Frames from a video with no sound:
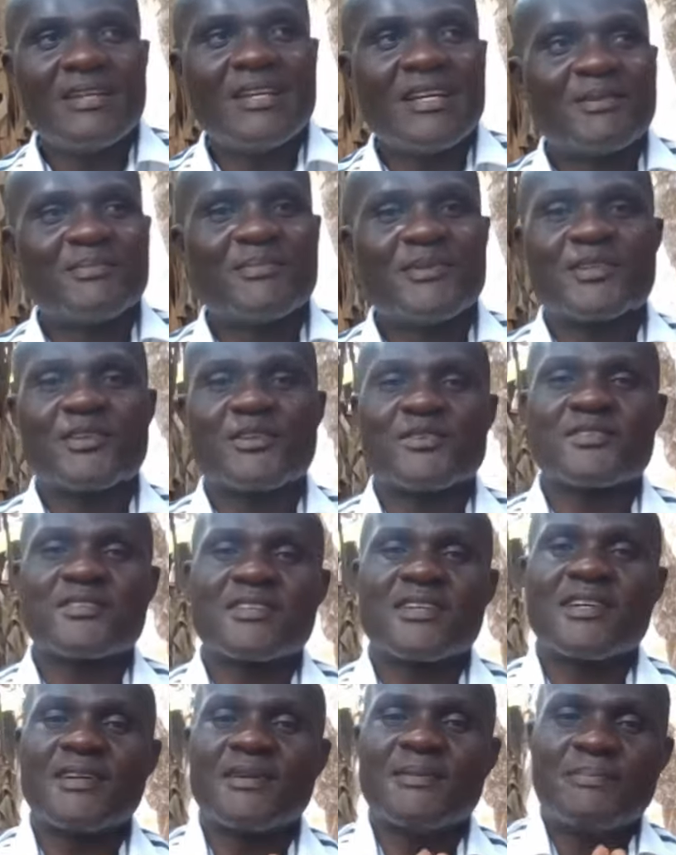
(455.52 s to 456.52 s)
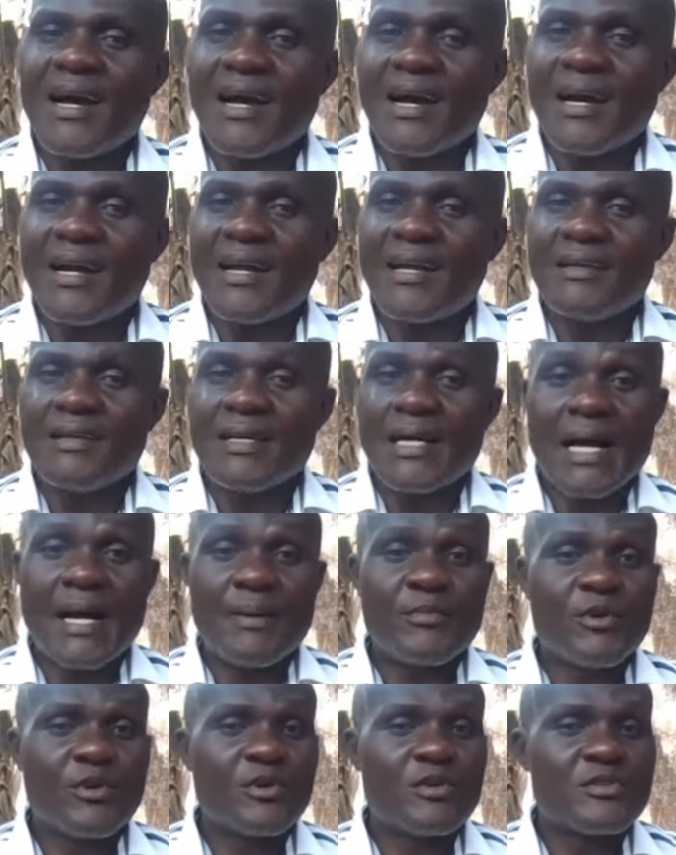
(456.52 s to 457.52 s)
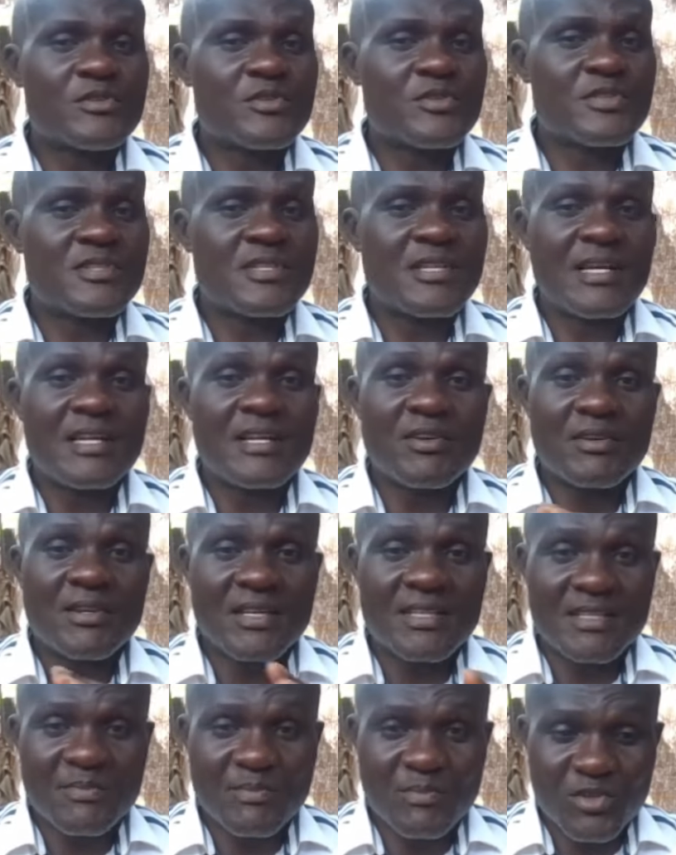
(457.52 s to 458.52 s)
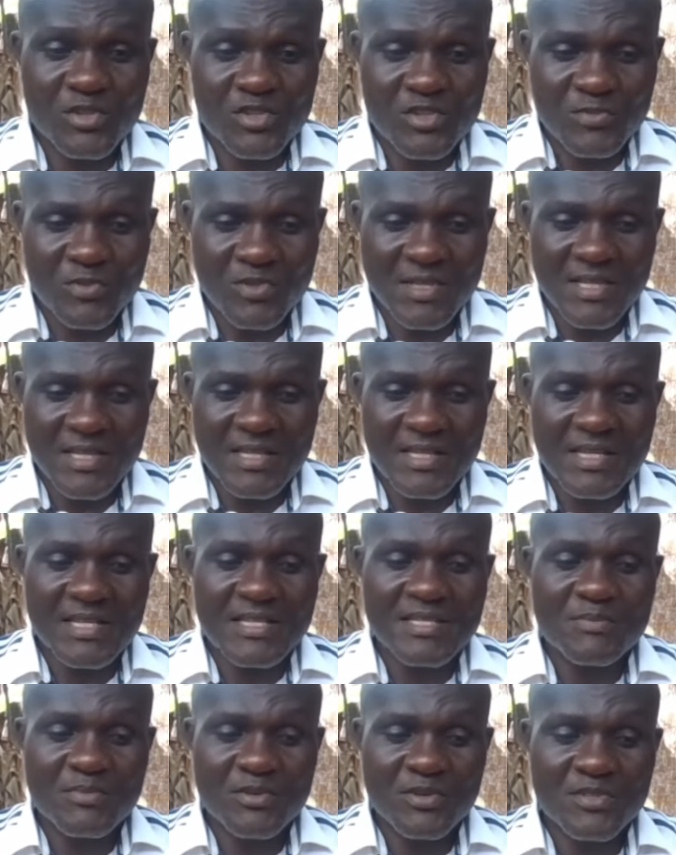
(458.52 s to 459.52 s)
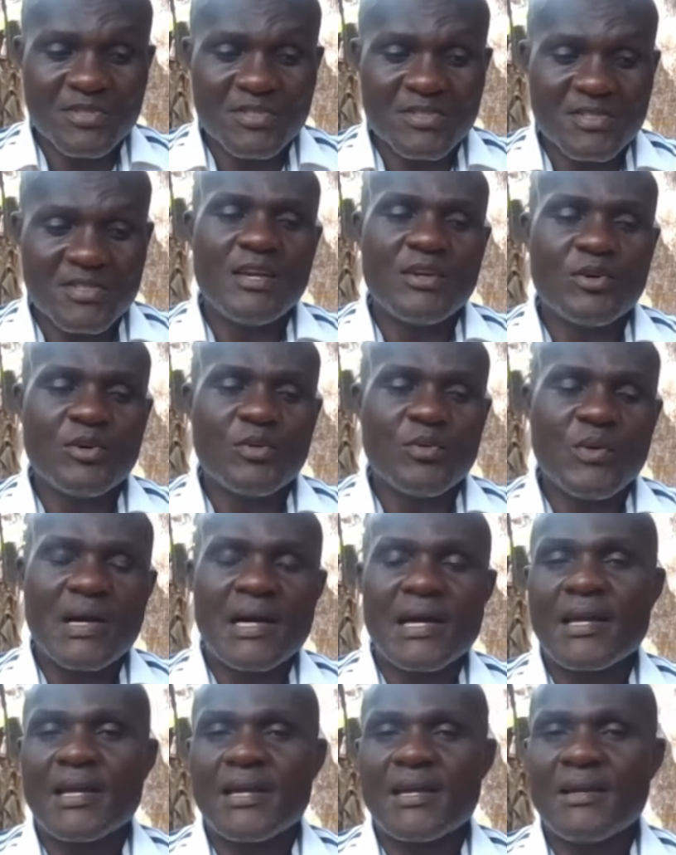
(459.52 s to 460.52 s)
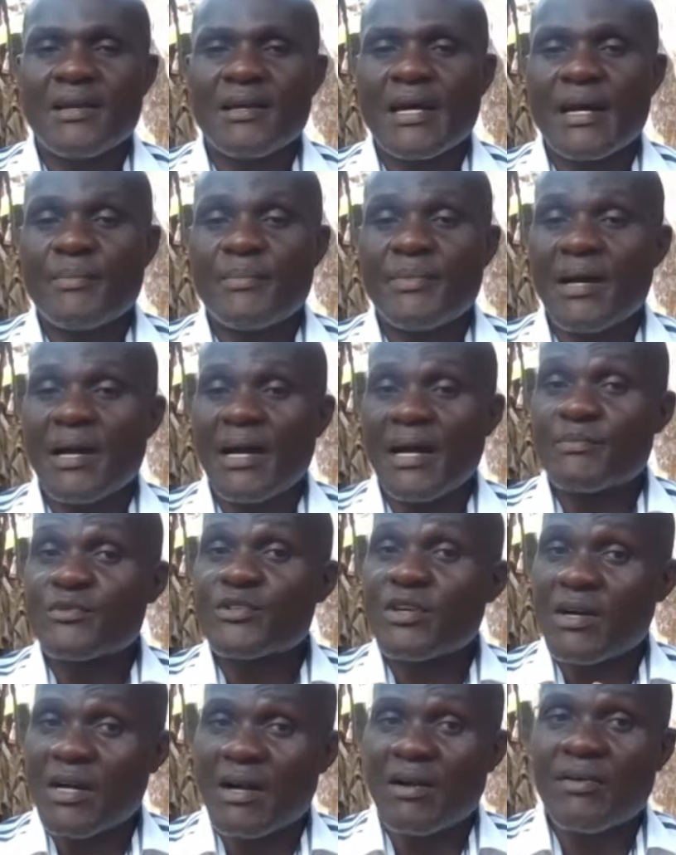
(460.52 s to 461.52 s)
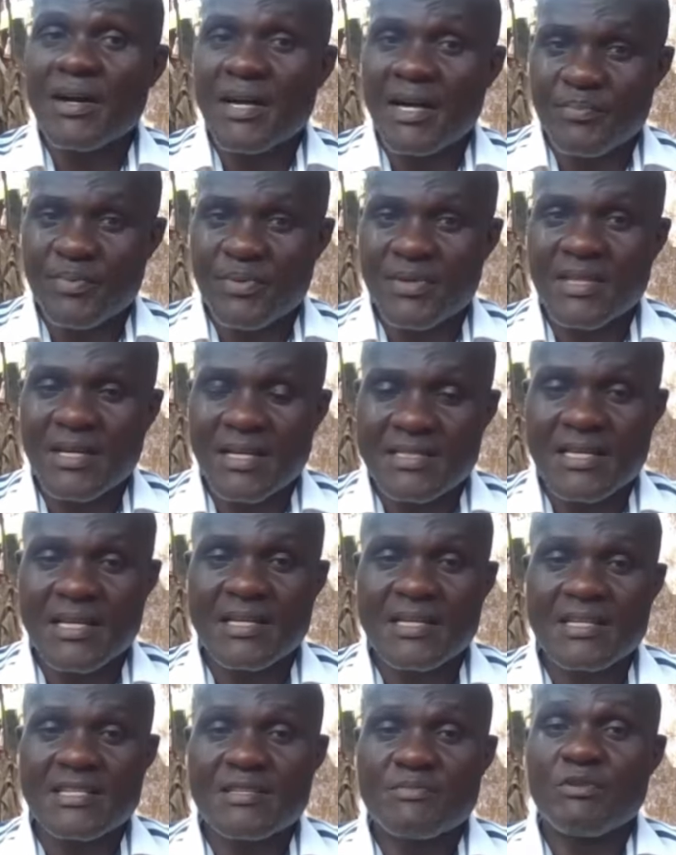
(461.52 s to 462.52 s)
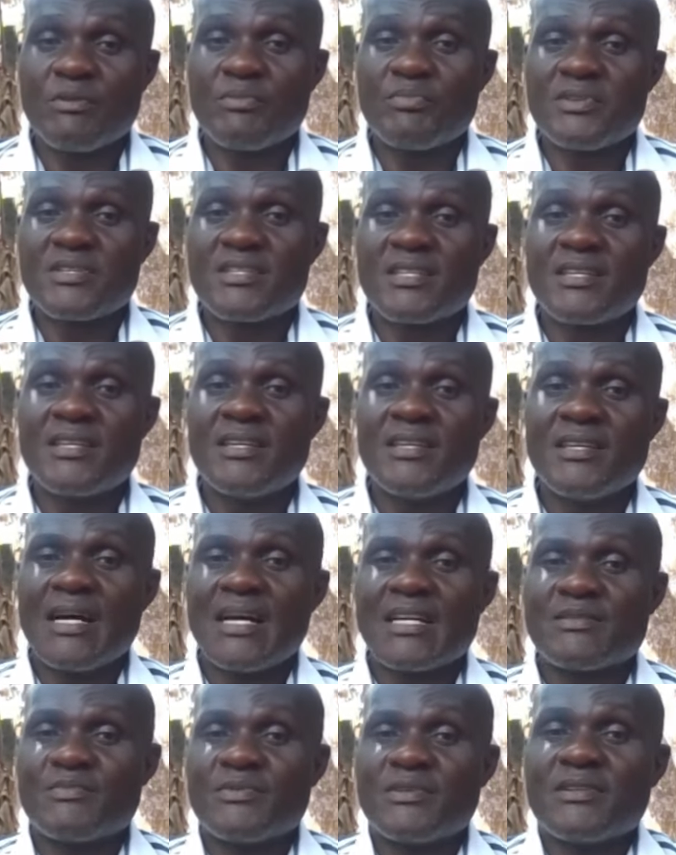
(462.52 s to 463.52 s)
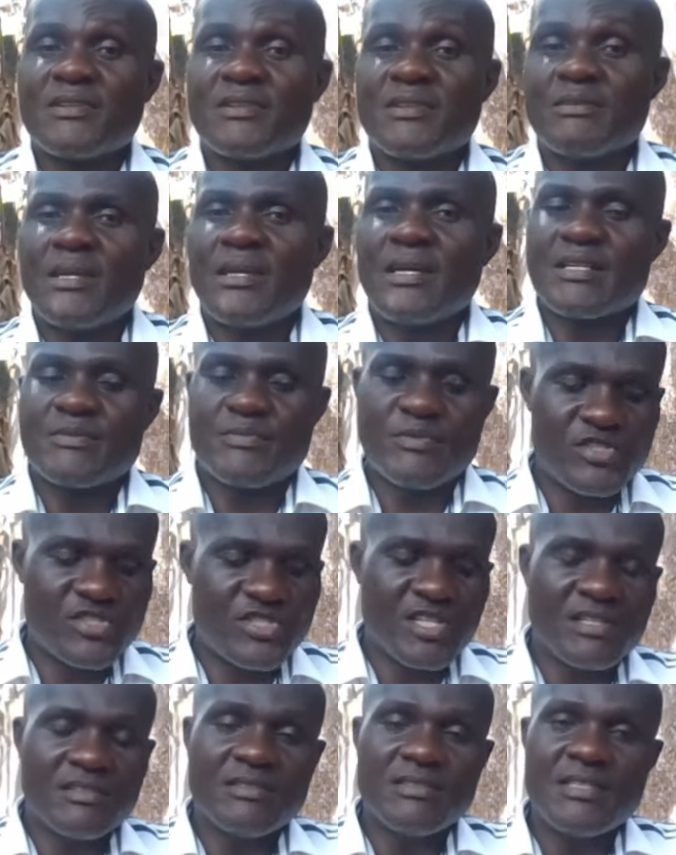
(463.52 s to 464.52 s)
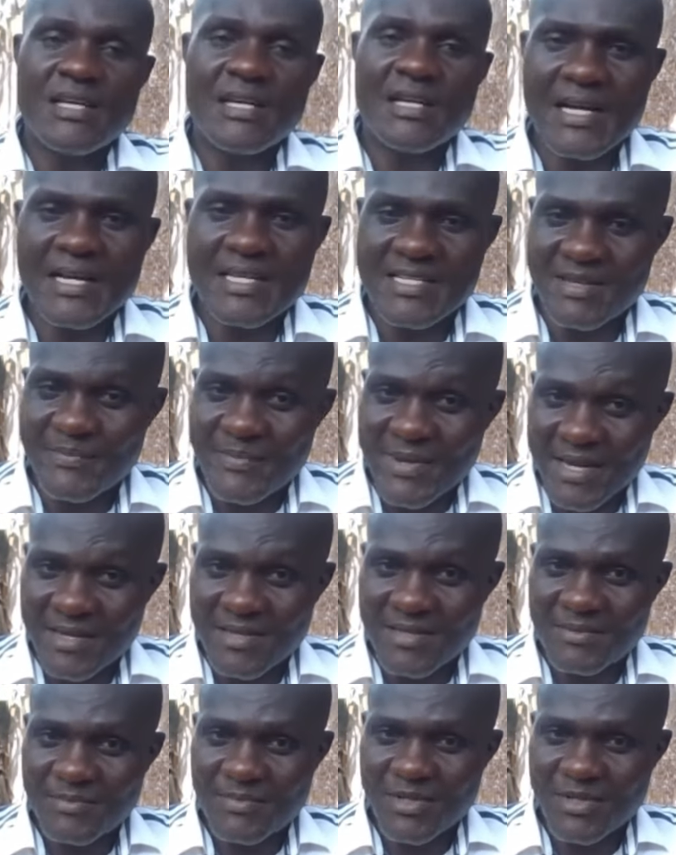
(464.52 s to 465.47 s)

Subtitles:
Now, because I'm not going to say any other thing much more than that, but you know why I'm somehow happy that at least Bobrisky has been jailed as a man,